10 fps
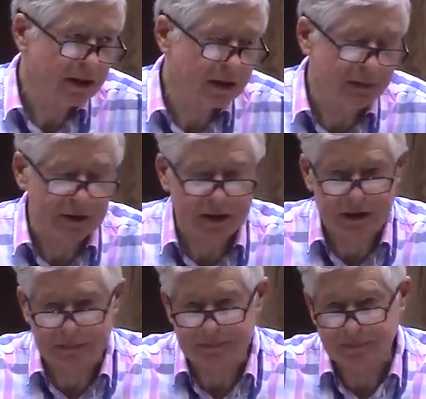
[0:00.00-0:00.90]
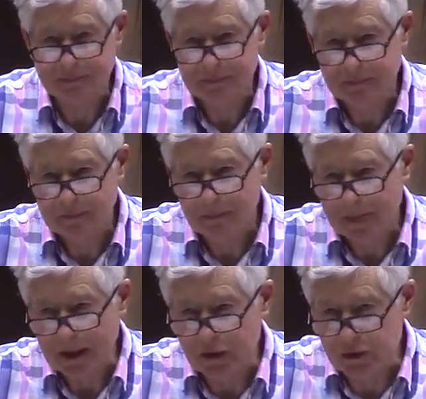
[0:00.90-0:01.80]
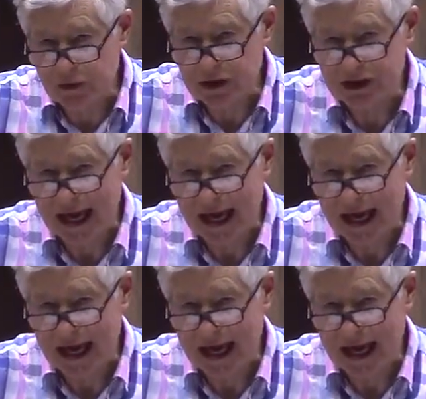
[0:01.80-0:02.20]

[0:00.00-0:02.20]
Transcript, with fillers: communism, through this